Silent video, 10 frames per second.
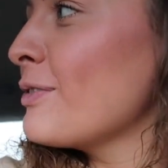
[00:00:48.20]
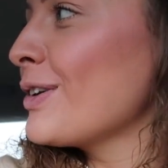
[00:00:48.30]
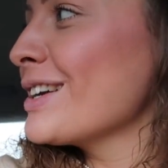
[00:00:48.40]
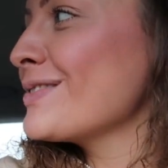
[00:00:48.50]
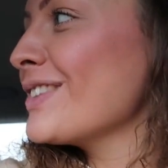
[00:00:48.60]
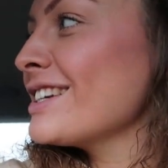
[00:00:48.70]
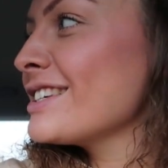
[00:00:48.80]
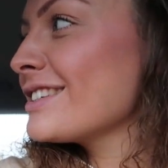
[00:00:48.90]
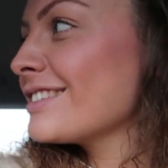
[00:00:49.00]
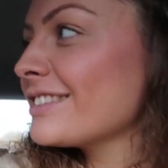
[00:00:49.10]
me for Christmas.
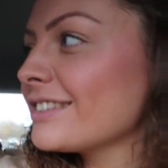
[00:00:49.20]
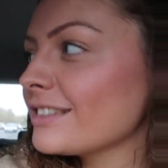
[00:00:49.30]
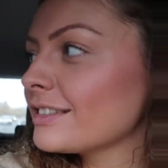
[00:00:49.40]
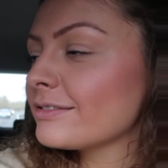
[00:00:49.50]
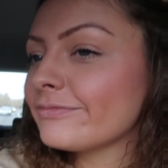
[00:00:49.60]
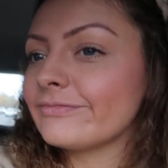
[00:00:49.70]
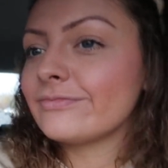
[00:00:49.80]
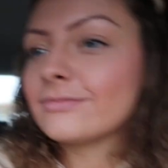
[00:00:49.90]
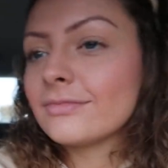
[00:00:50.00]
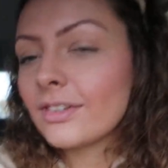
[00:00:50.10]

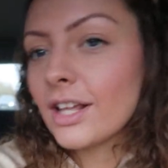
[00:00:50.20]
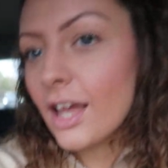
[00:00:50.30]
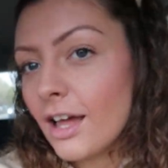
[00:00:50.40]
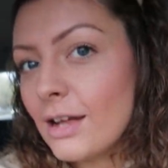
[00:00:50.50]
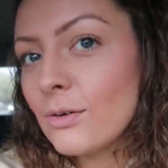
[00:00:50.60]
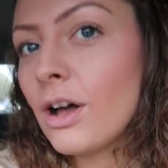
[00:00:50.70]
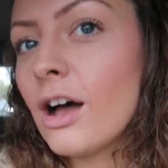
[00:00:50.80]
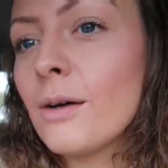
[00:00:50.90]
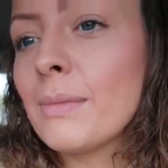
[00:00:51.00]
What? A little car